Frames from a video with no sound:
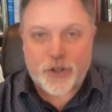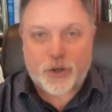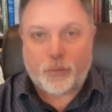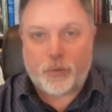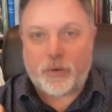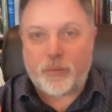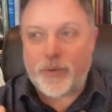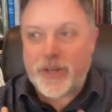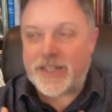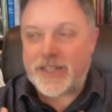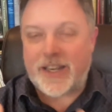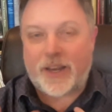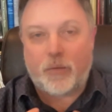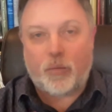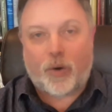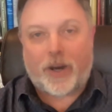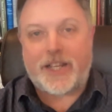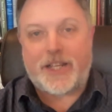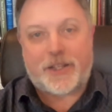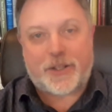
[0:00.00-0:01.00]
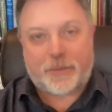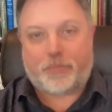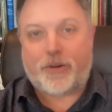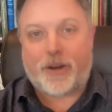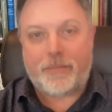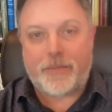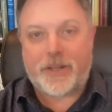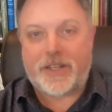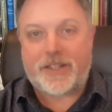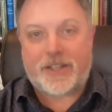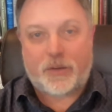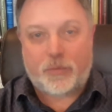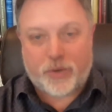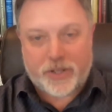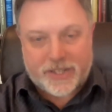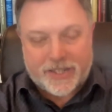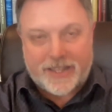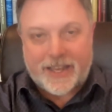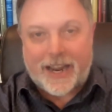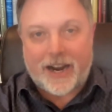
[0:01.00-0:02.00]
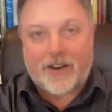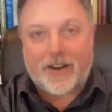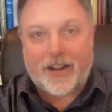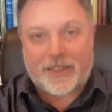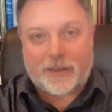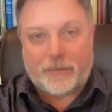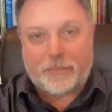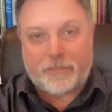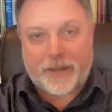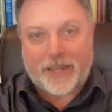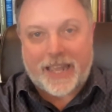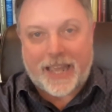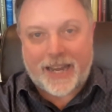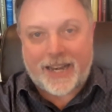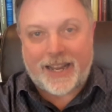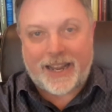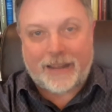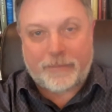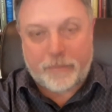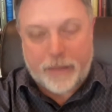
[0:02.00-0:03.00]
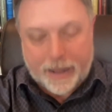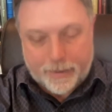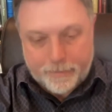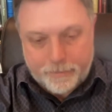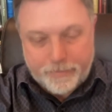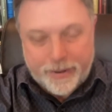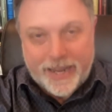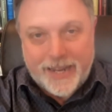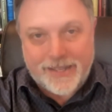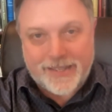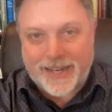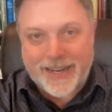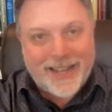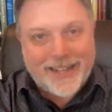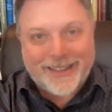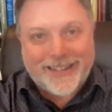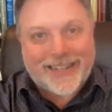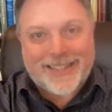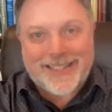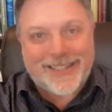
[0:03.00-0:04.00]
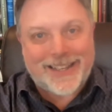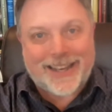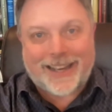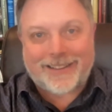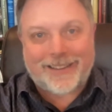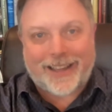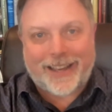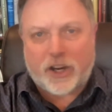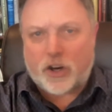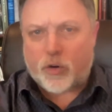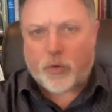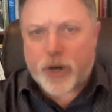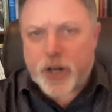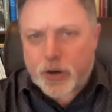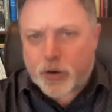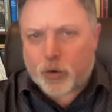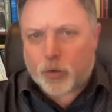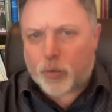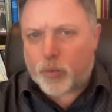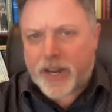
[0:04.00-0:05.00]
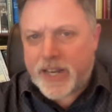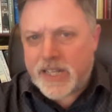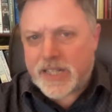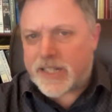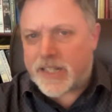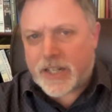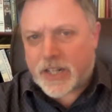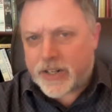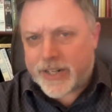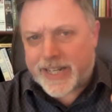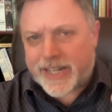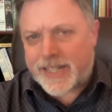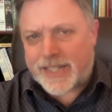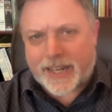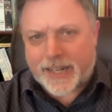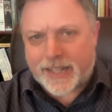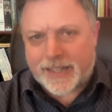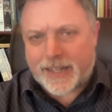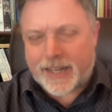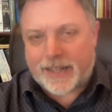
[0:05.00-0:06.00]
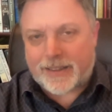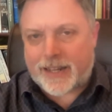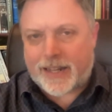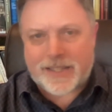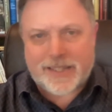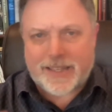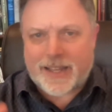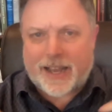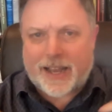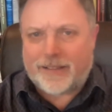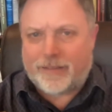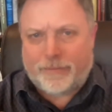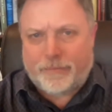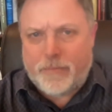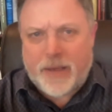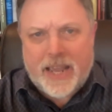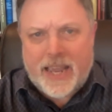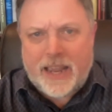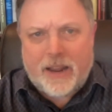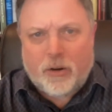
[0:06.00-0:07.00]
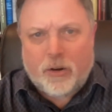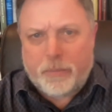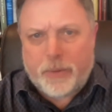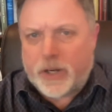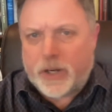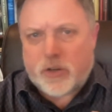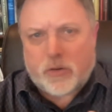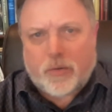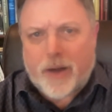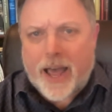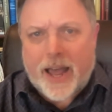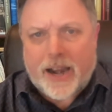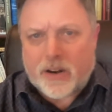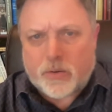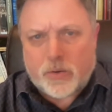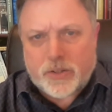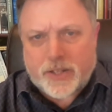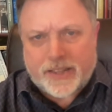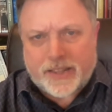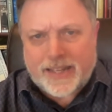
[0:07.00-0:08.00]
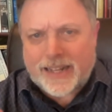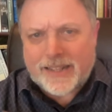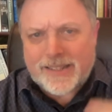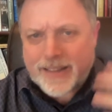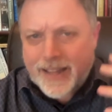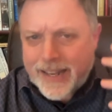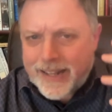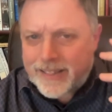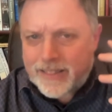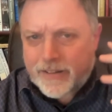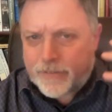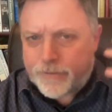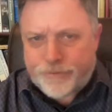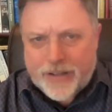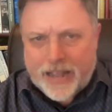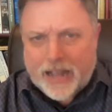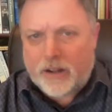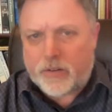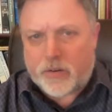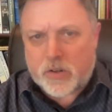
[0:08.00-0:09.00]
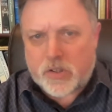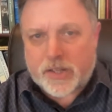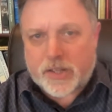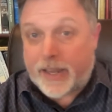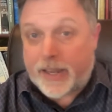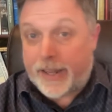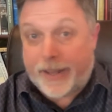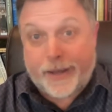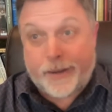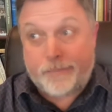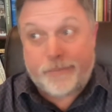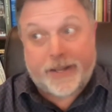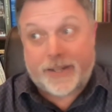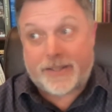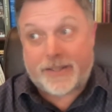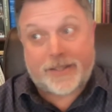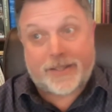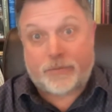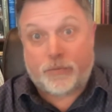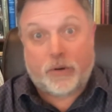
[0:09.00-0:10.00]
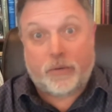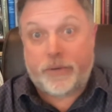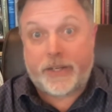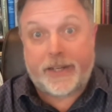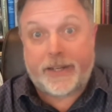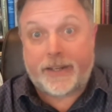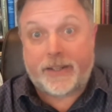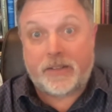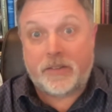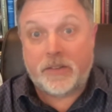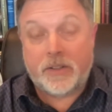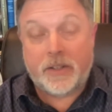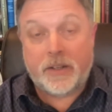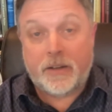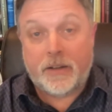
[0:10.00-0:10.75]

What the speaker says: So when we say white supremacy was there at the beginning and baked in, that's not like critical race theory saying that. That's not me or a bunch of radicals. That's like the founders like, yep, that's what we did.